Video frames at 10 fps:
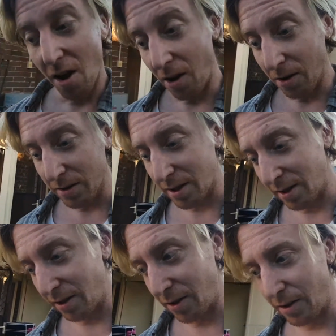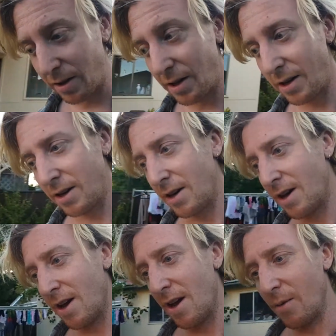Also,
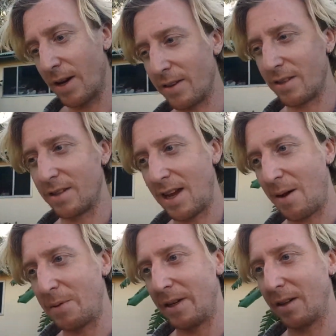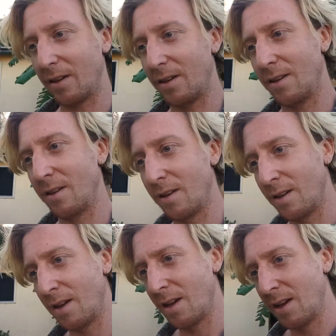what else is happening?
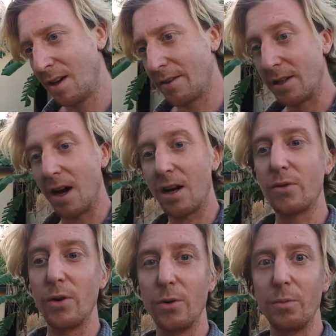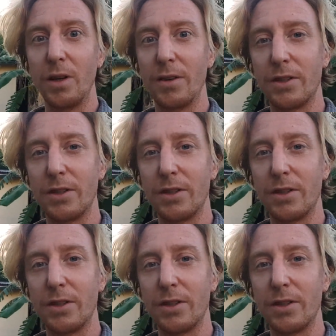The dark room